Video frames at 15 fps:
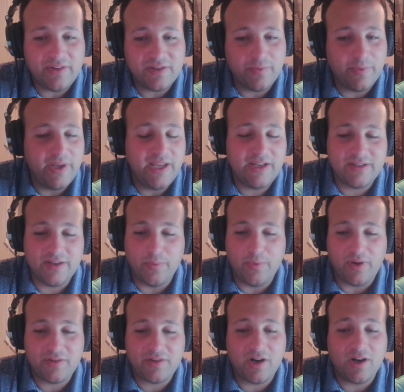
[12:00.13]
this week, so
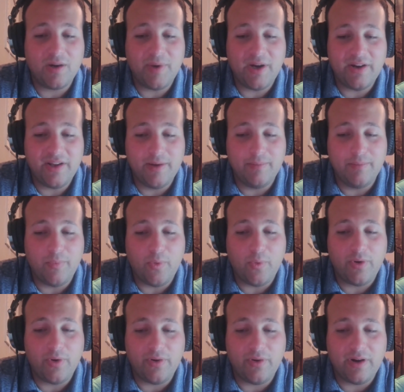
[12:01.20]
we'll talk about him
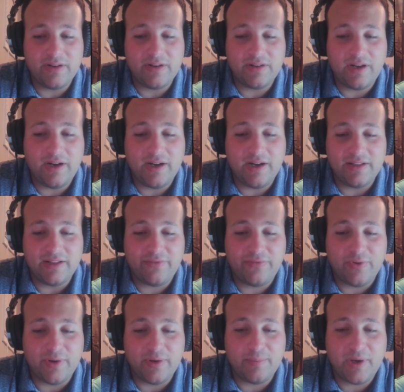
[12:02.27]
more on a
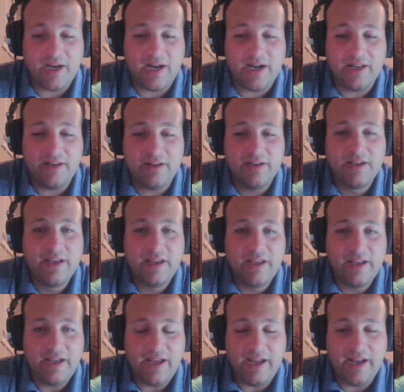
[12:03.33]
different pod.
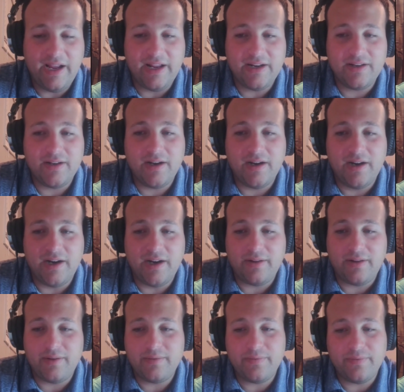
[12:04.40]
And
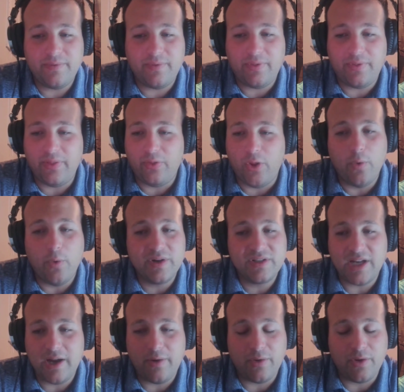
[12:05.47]
uh, lowest
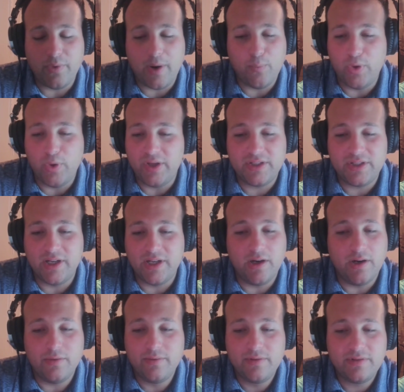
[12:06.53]
I'll, I'm willing to
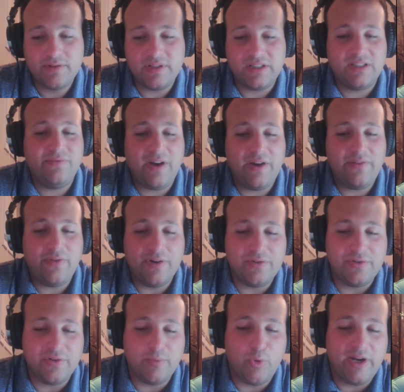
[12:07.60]
go,
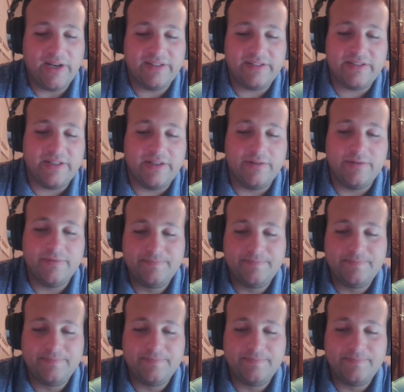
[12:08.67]
6,500 Brandon Steele.